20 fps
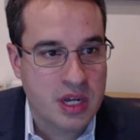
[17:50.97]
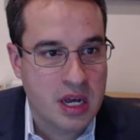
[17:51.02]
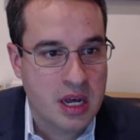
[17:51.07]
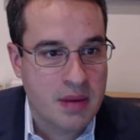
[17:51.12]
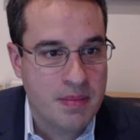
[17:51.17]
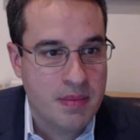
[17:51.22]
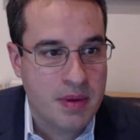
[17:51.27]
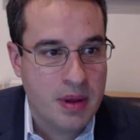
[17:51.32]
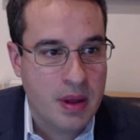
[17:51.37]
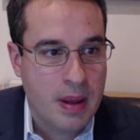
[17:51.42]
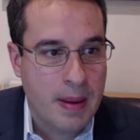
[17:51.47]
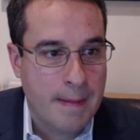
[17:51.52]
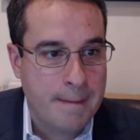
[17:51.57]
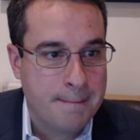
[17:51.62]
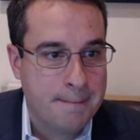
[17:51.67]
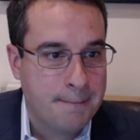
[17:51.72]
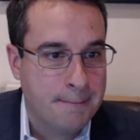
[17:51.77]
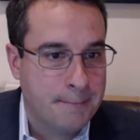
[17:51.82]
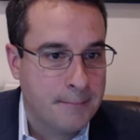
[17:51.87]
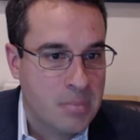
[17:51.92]
tub,
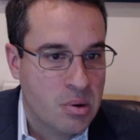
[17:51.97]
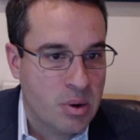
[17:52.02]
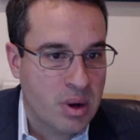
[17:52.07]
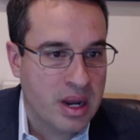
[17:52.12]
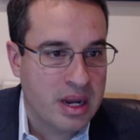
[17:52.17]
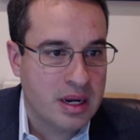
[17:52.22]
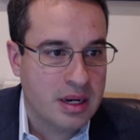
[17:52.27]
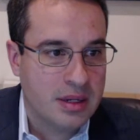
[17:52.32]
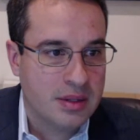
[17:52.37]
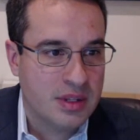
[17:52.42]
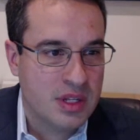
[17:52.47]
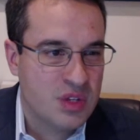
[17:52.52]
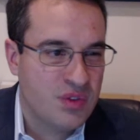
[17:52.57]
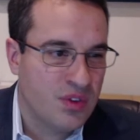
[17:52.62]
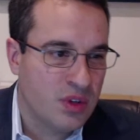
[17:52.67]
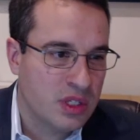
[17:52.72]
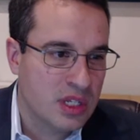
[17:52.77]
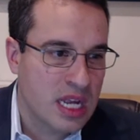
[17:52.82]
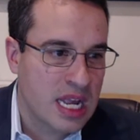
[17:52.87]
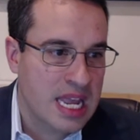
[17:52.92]
right? This
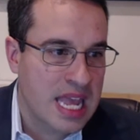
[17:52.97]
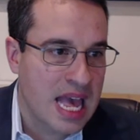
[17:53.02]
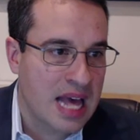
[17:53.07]
feels like a